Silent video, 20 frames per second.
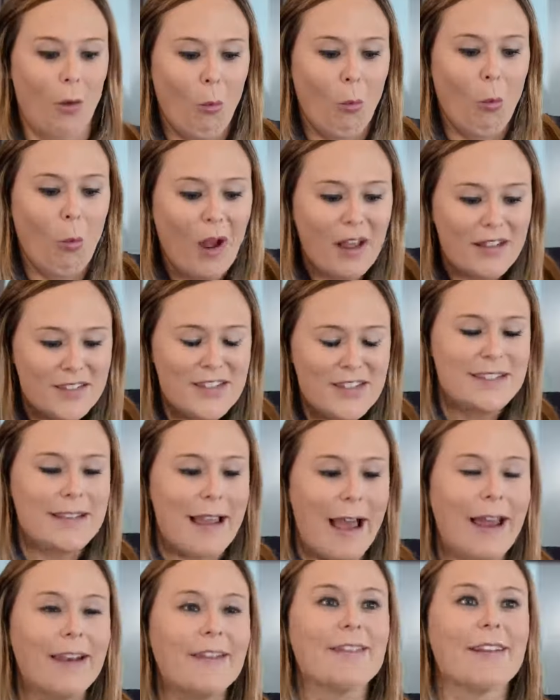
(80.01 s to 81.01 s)
what
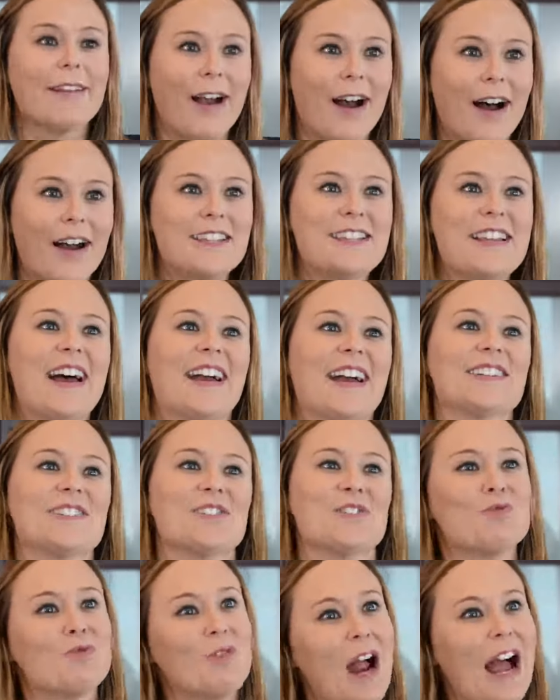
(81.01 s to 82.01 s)
side of the contact
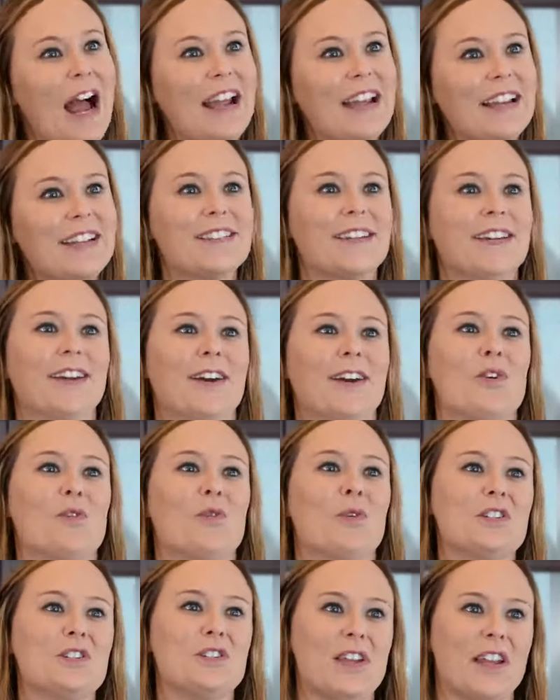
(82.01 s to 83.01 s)
is right,
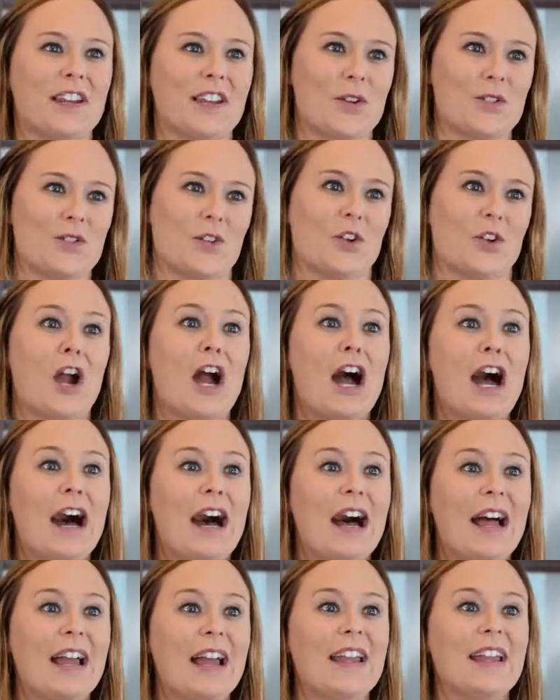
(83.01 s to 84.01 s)
which side goes in your
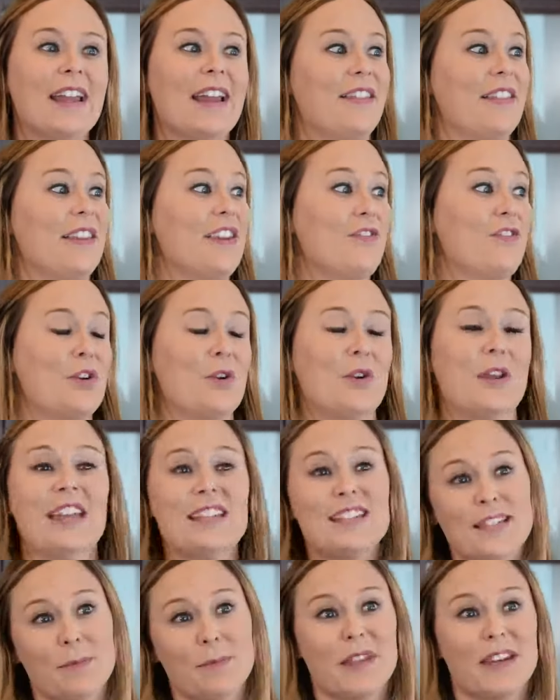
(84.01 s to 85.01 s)
eye, and then if you
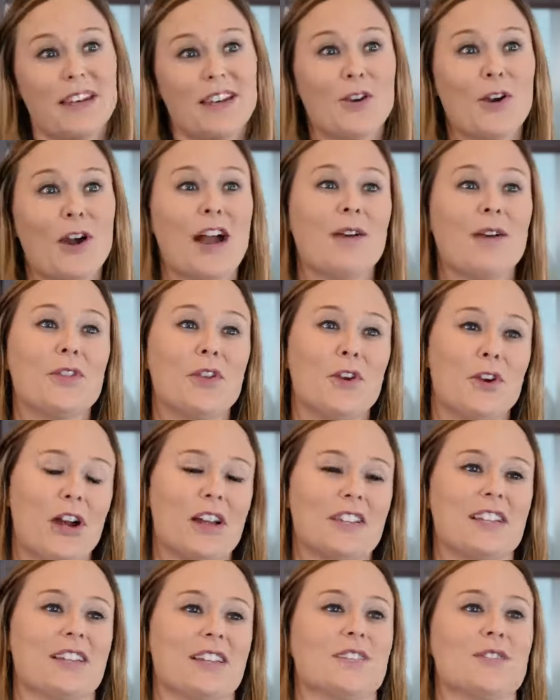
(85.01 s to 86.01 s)
get something in your eye with your
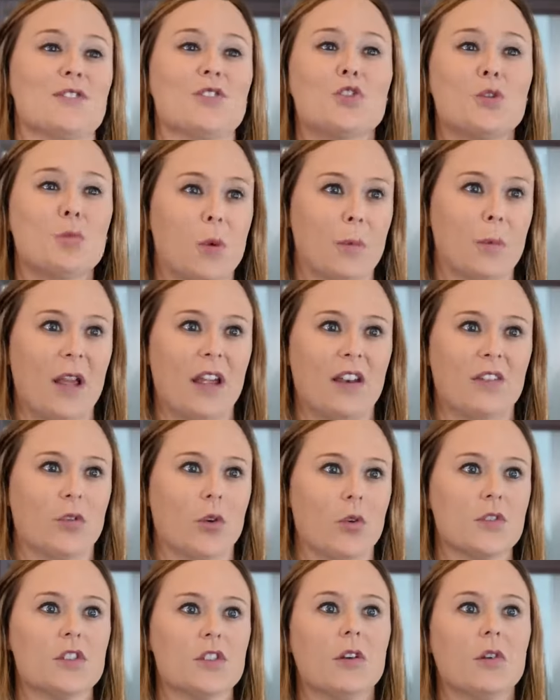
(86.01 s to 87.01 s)
contacts, that's super
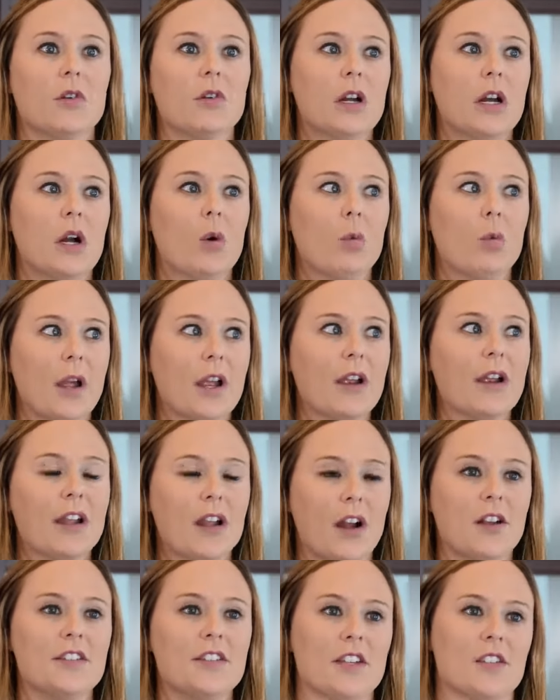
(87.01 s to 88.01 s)
painful. So wearing
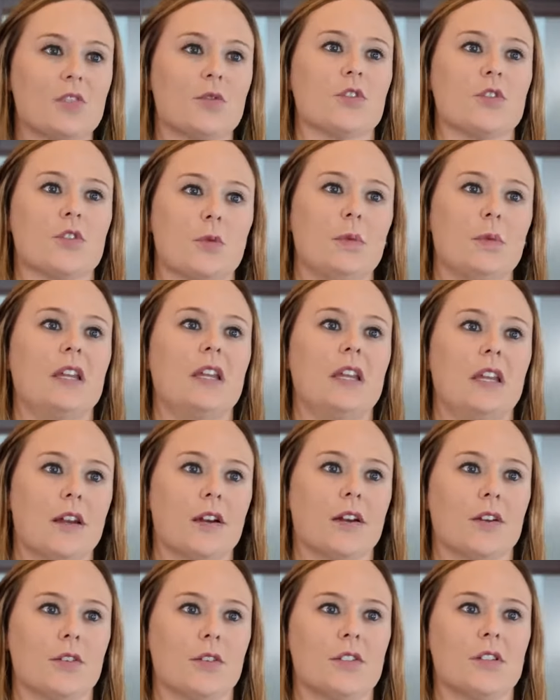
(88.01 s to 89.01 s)
contacts for so many
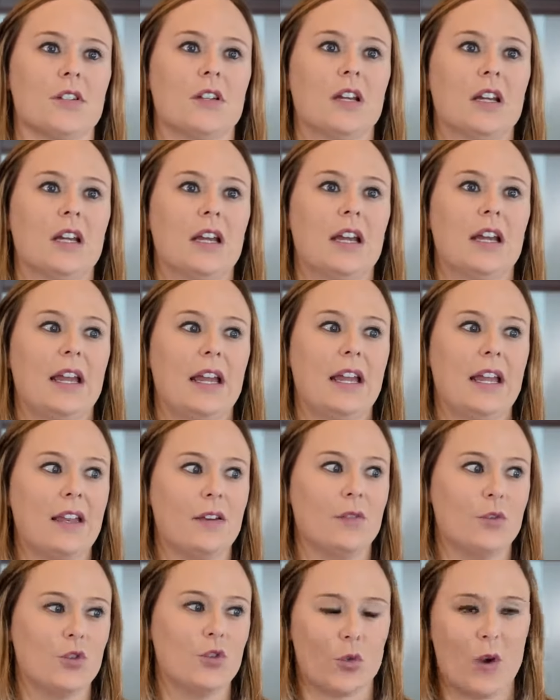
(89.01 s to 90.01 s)
years,
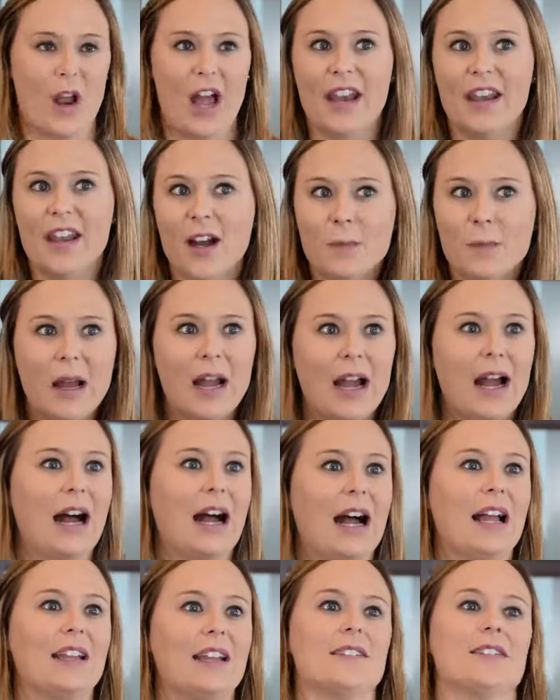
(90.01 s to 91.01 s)
it dried out
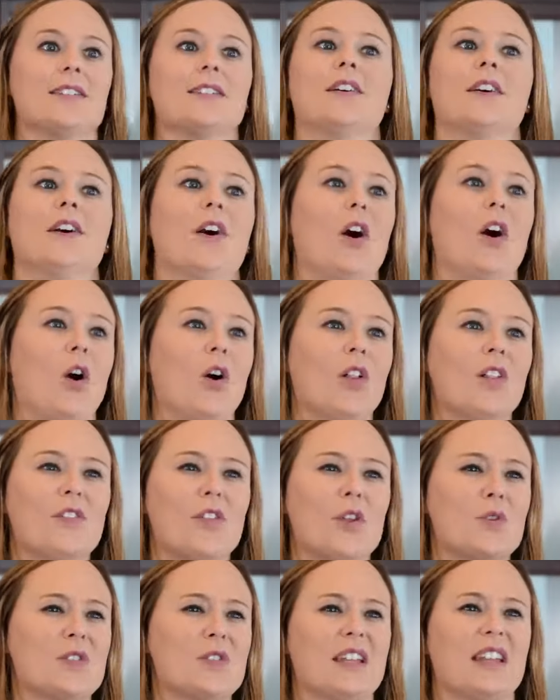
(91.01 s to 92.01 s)
my eyes, all of
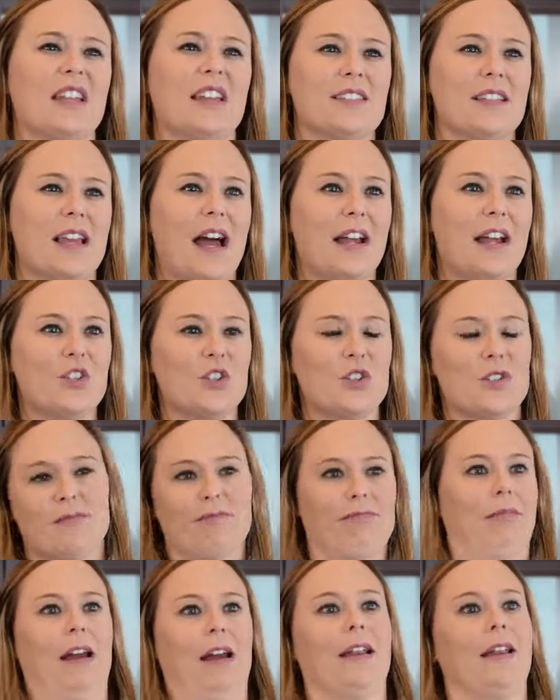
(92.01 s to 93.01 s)
those things. I just,
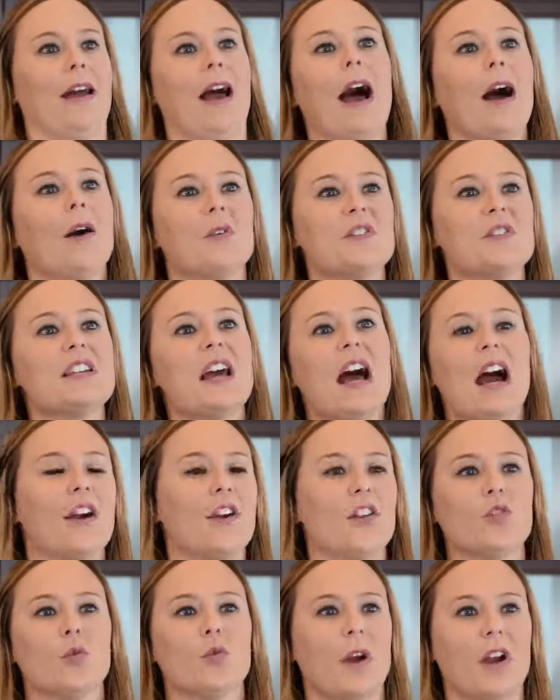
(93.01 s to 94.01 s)
I, I was
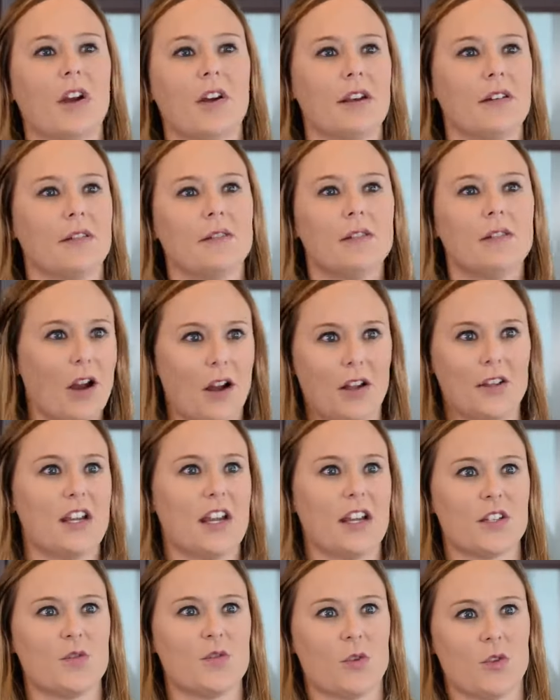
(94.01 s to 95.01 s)
tired of wearing
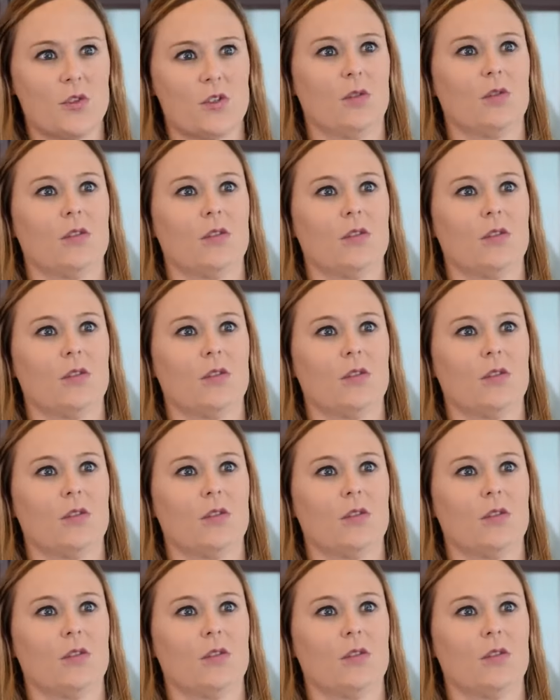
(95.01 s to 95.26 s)
contacts for so